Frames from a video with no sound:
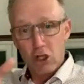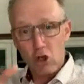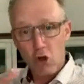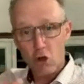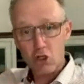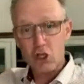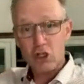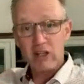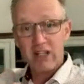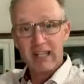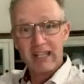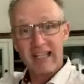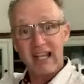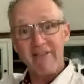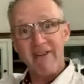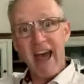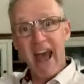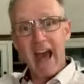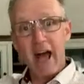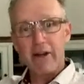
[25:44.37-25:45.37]
cause you to
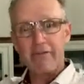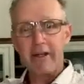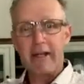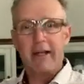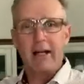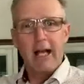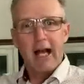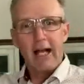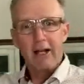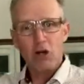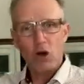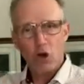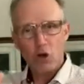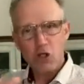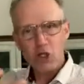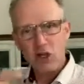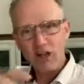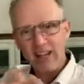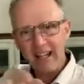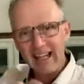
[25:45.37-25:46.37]
live out of it, and
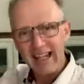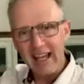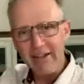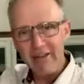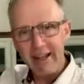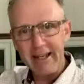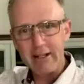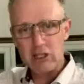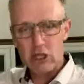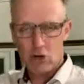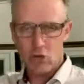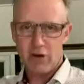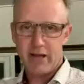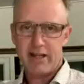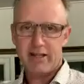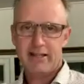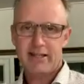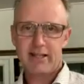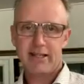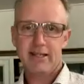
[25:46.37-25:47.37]
cause you to live into
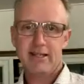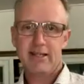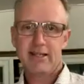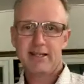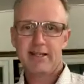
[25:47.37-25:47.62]
it.